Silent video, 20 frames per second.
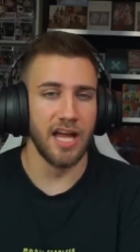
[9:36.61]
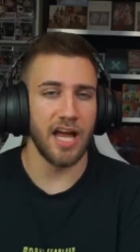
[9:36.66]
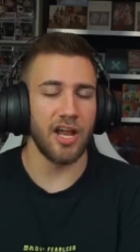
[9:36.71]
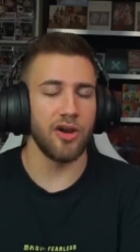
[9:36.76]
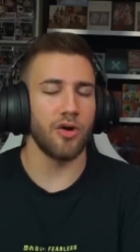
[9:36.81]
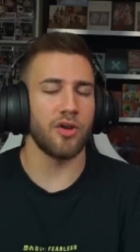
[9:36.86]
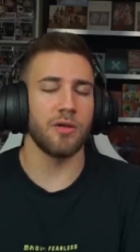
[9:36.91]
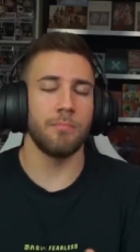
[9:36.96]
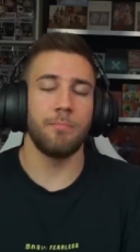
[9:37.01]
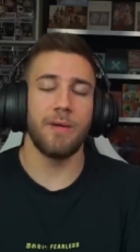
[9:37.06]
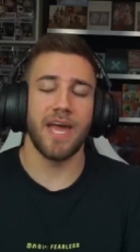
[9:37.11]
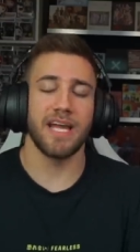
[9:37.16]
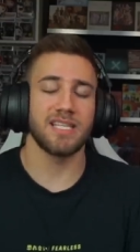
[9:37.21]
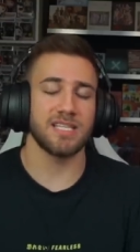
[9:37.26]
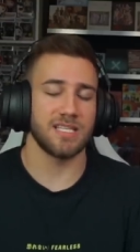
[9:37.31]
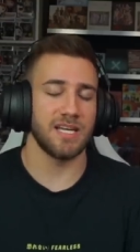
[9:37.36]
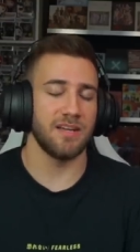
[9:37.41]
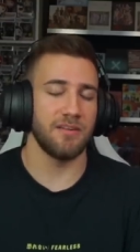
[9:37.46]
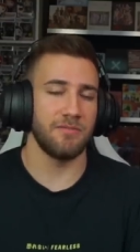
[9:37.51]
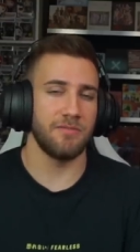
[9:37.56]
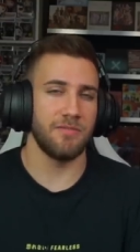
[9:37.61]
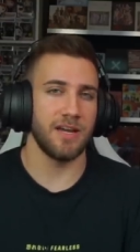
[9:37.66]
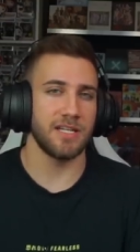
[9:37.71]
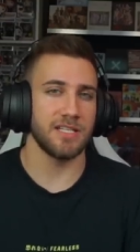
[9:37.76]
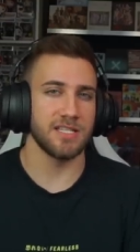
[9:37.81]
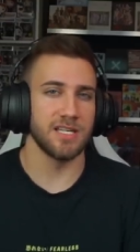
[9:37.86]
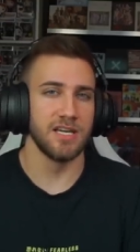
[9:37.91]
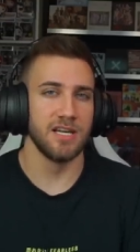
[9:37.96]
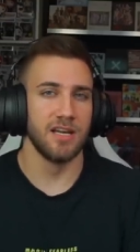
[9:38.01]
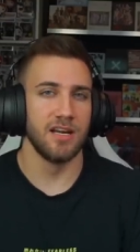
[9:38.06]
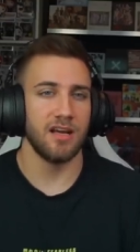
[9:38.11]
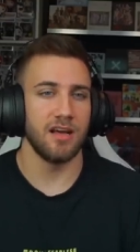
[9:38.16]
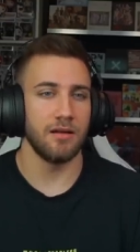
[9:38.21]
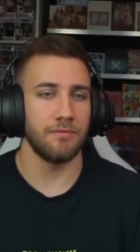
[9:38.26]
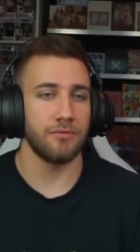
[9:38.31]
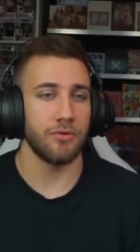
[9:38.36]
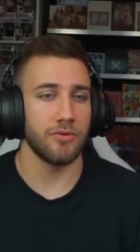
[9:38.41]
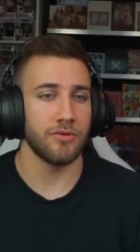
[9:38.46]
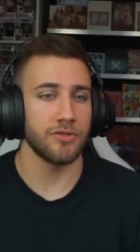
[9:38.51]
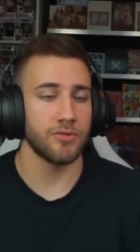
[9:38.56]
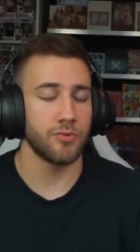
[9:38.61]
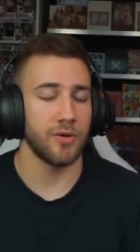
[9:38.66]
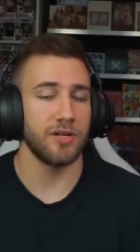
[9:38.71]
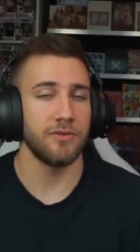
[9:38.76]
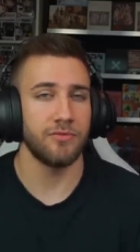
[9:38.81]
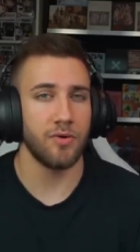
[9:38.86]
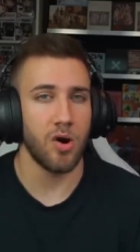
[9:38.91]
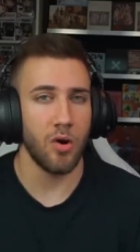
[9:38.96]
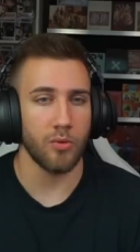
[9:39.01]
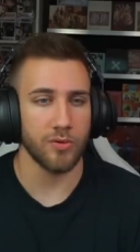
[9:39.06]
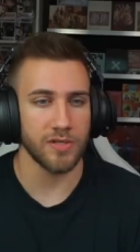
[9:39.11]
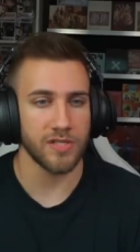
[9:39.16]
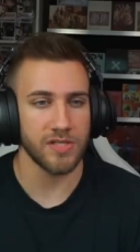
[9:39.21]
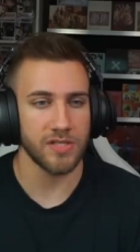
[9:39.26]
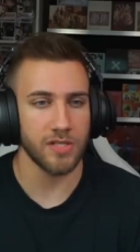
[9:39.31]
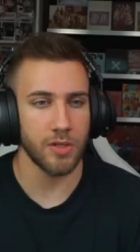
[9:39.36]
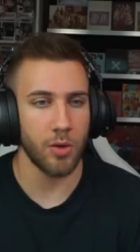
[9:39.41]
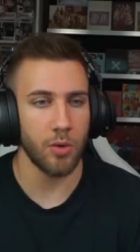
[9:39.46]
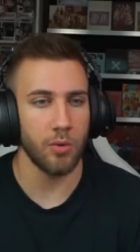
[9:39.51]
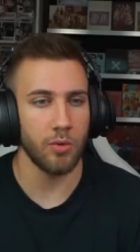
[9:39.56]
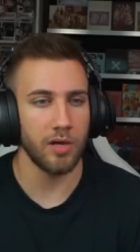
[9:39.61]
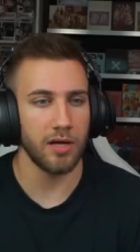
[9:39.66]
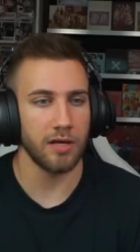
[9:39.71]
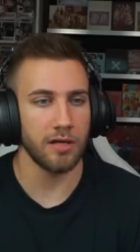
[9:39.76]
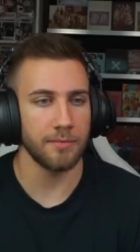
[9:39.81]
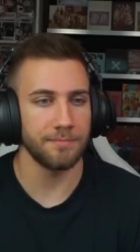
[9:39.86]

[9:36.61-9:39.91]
not a bad side effect for the 24 hours. So